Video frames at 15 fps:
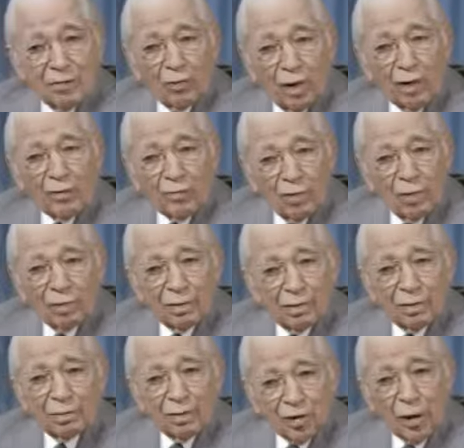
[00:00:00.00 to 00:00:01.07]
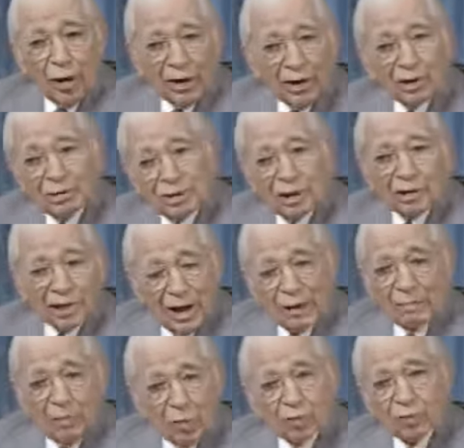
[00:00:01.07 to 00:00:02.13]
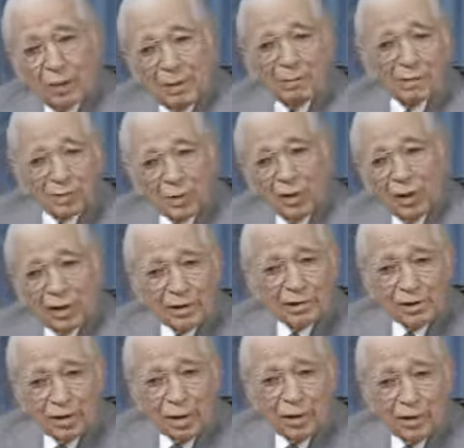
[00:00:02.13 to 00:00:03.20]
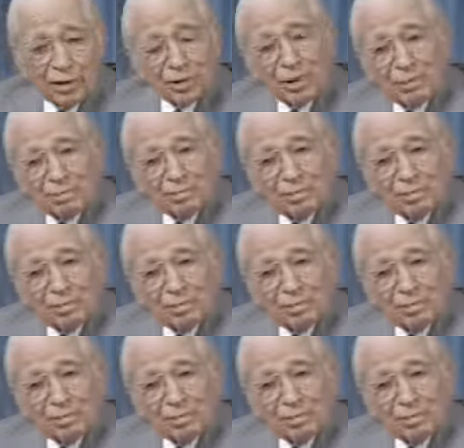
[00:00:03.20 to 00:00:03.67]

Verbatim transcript: we joined it just like most people join a church.